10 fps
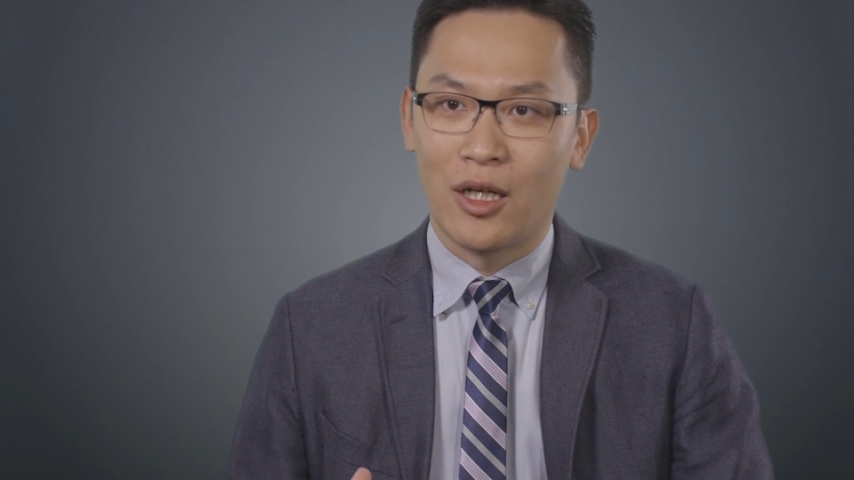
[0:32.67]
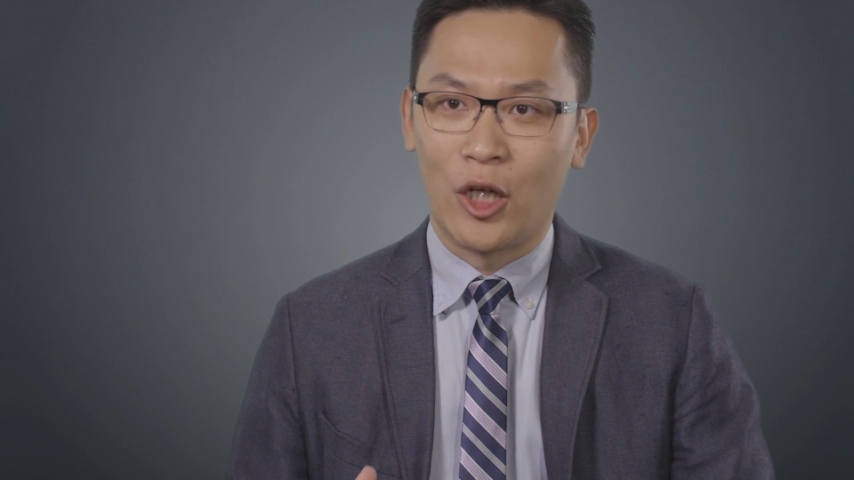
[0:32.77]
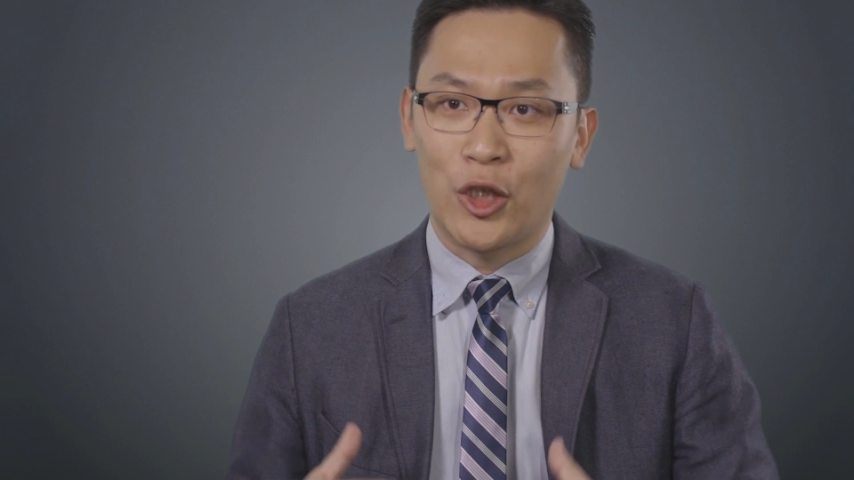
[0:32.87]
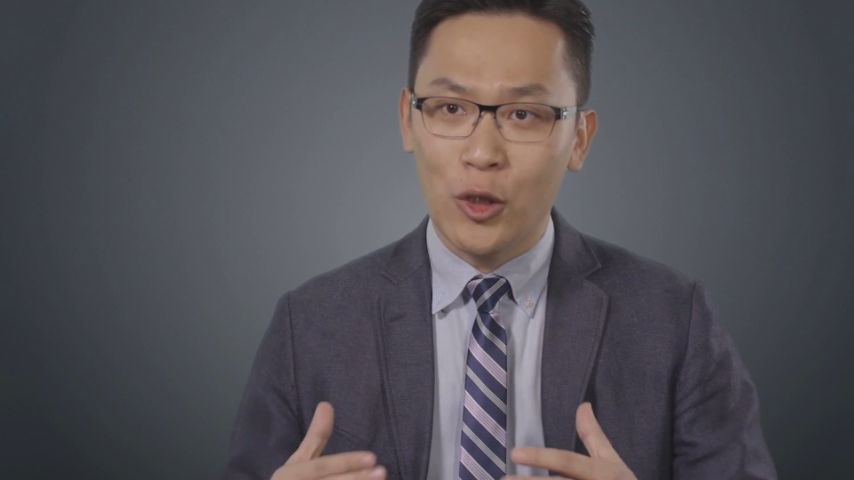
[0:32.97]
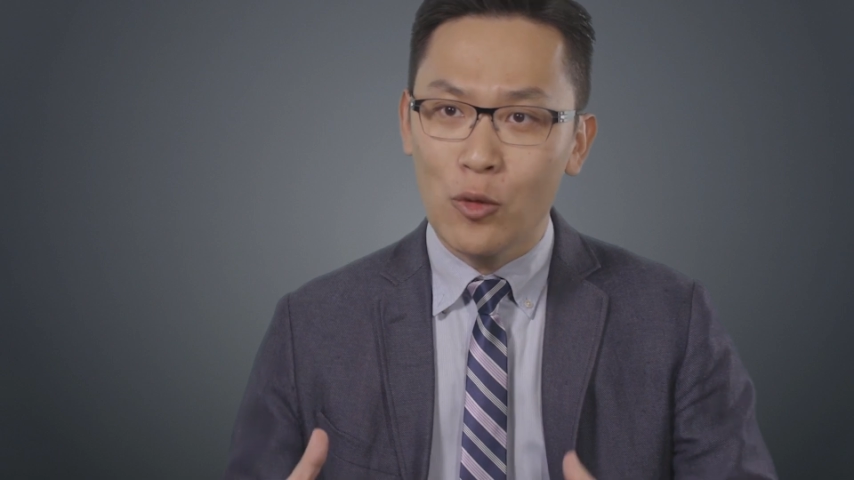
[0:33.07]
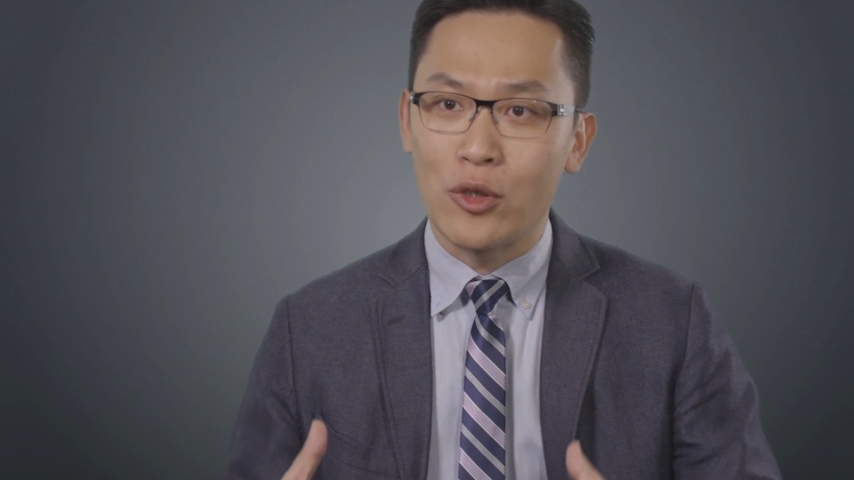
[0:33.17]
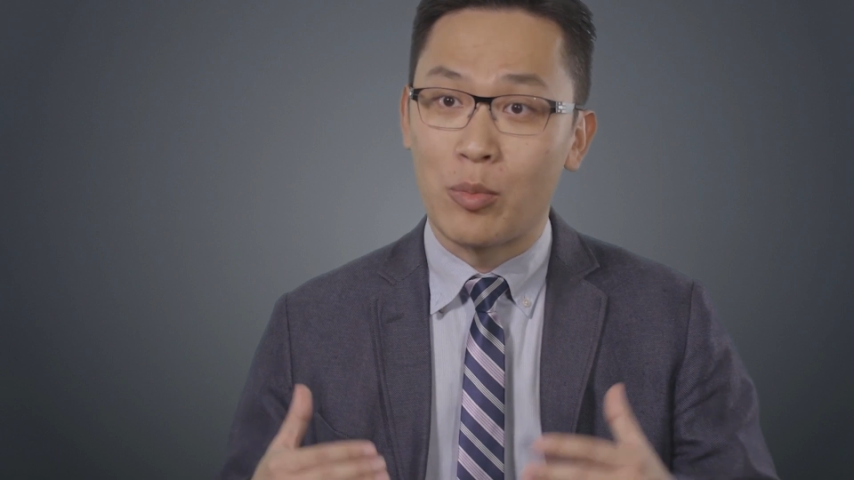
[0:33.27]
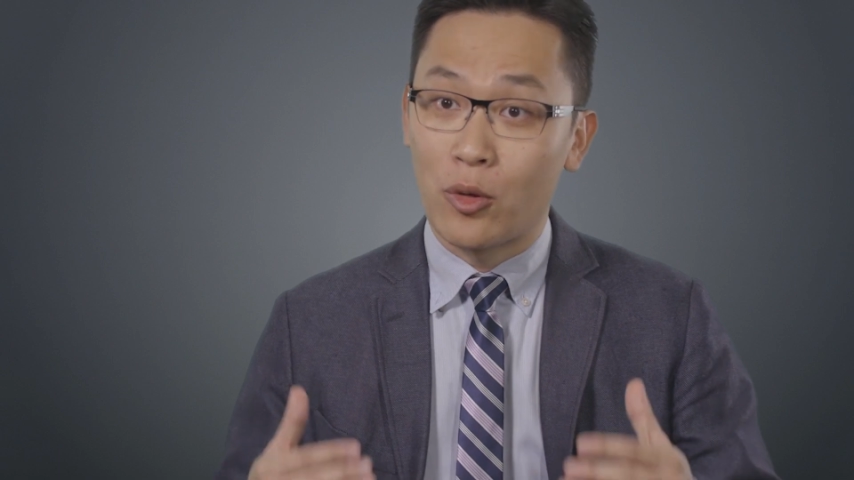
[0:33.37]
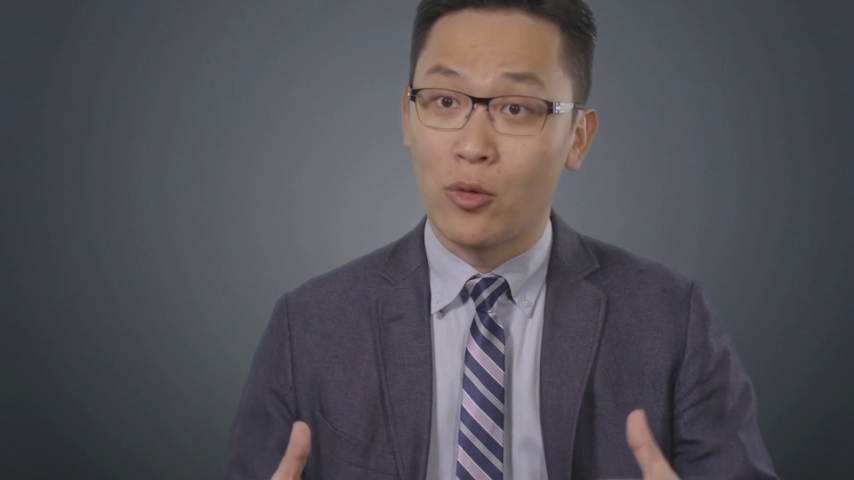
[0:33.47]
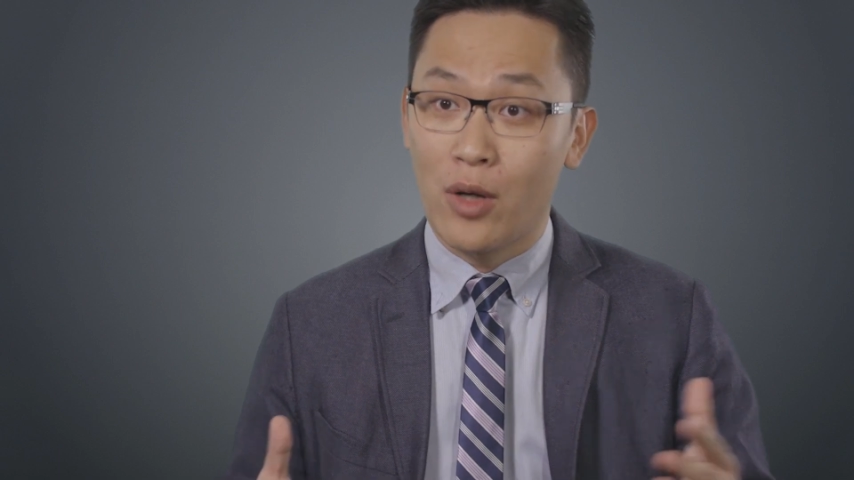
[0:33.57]
a huge
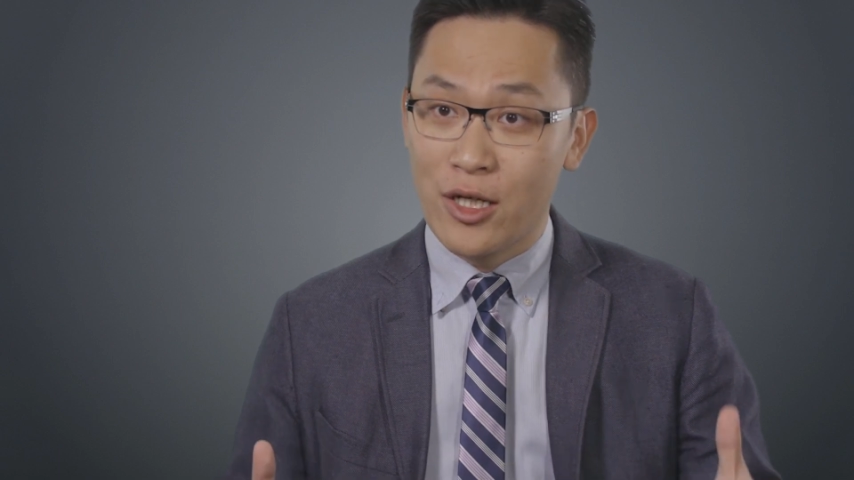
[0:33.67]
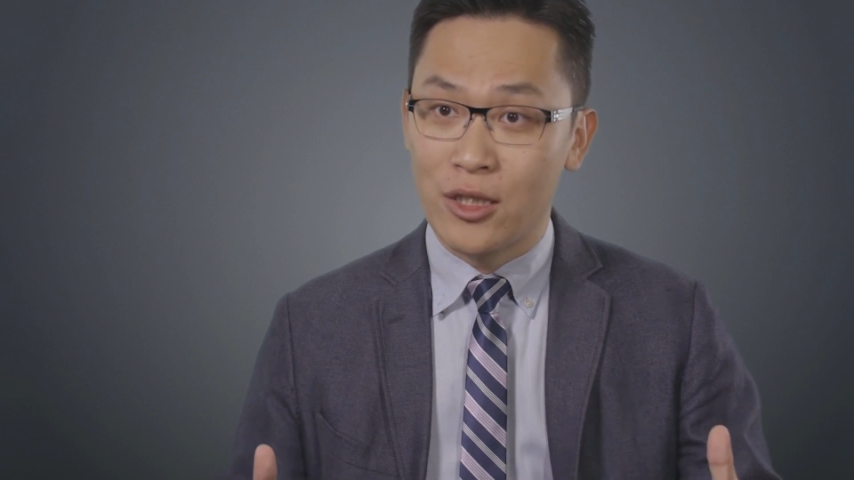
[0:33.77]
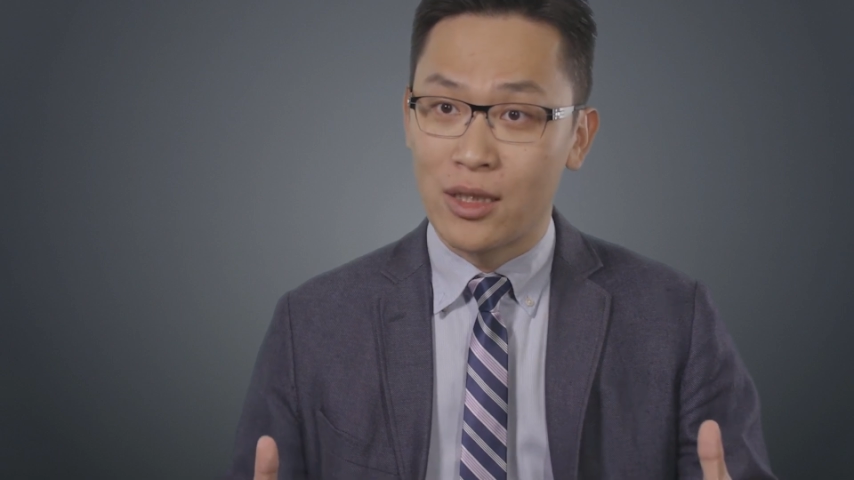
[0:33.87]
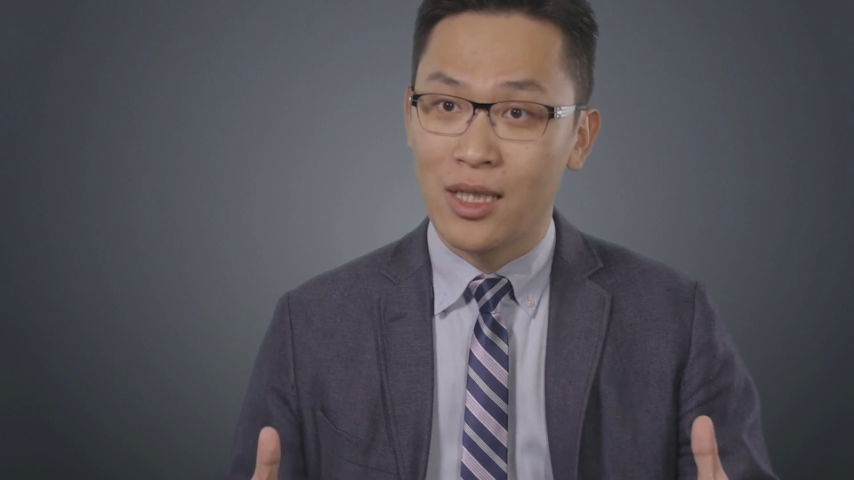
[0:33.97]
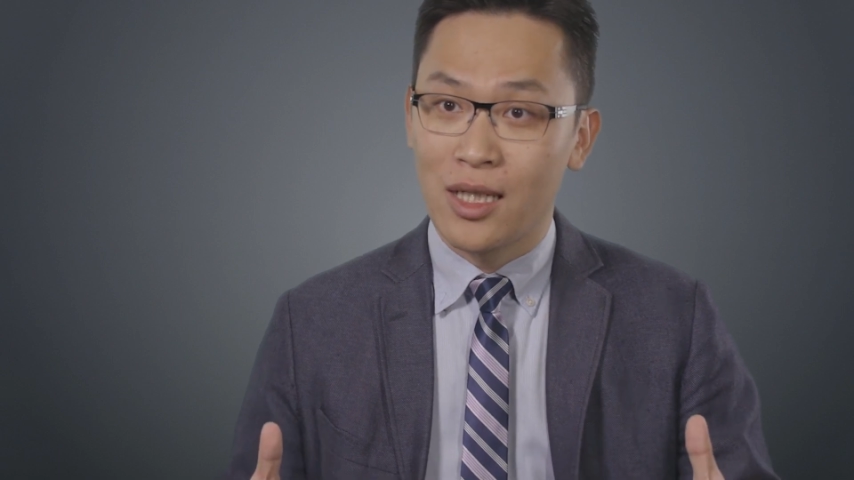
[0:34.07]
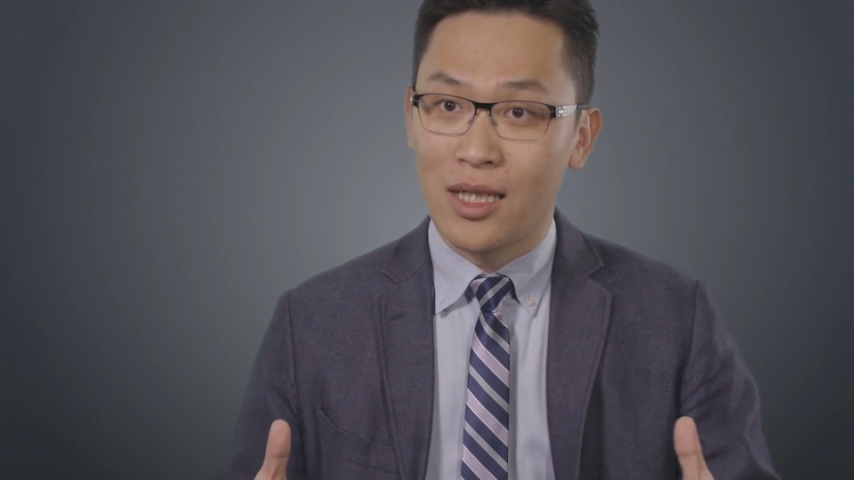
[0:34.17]
progression